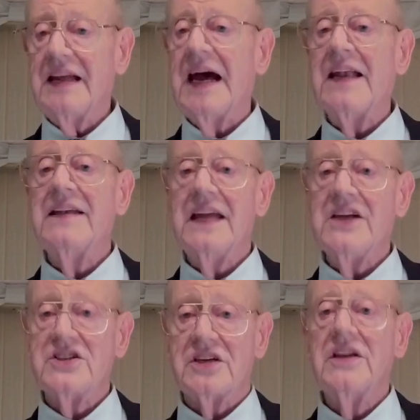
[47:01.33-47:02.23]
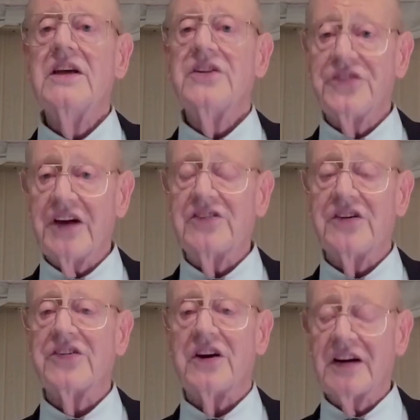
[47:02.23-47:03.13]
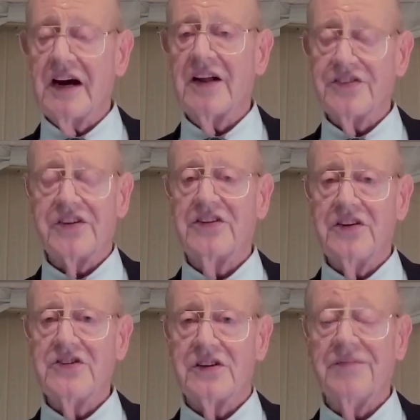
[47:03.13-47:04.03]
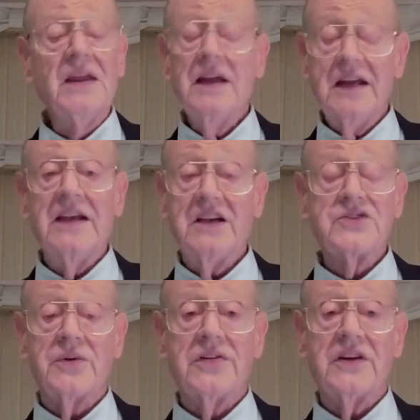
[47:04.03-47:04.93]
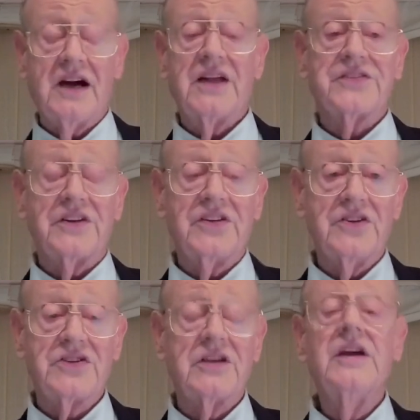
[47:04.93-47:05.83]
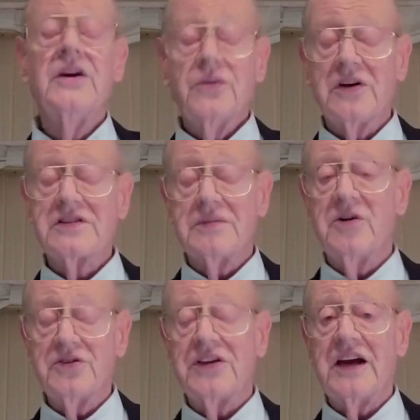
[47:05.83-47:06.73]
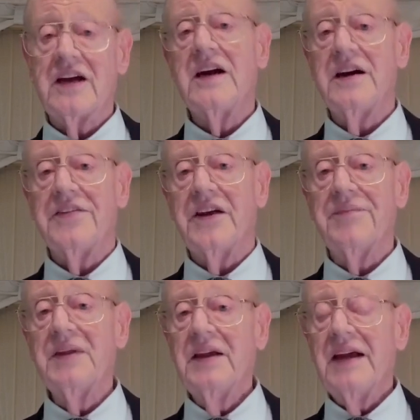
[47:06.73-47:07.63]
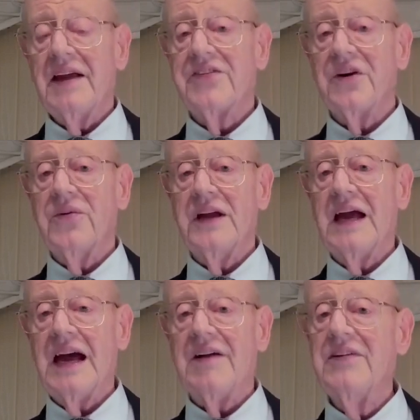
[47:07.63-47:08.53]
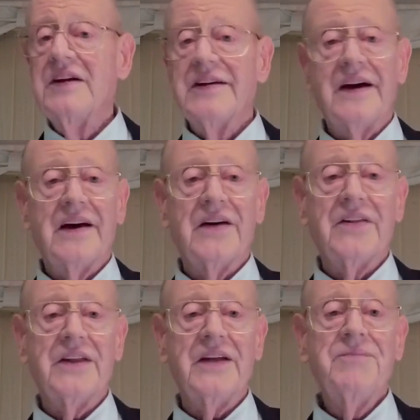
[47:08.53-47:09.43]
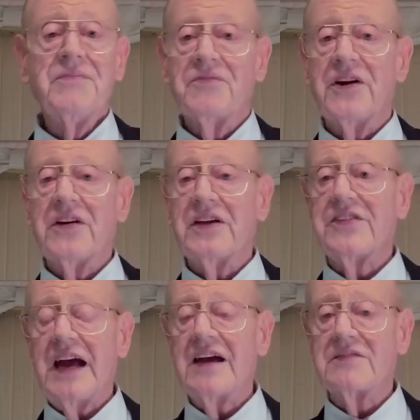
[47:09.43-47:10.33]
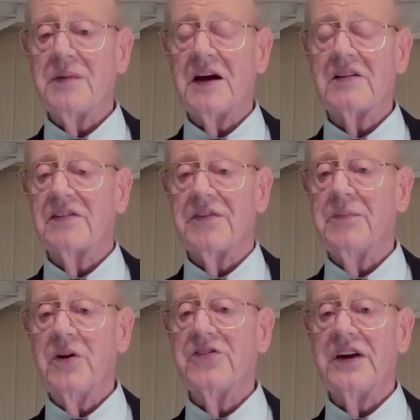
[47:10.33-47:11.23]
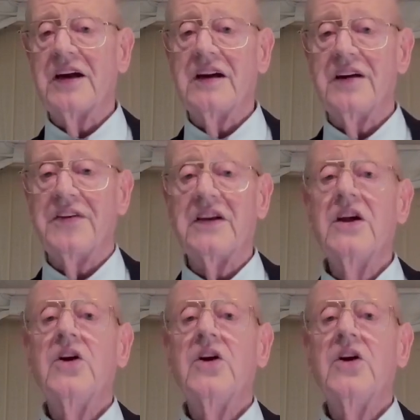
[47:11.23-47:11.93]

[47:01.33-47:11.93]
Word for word: that nation, such as our Constitution. In Israel, the Constitution was the Mosaic Covenant. And so we have uh, the various aspects of the Mosaic Covenant,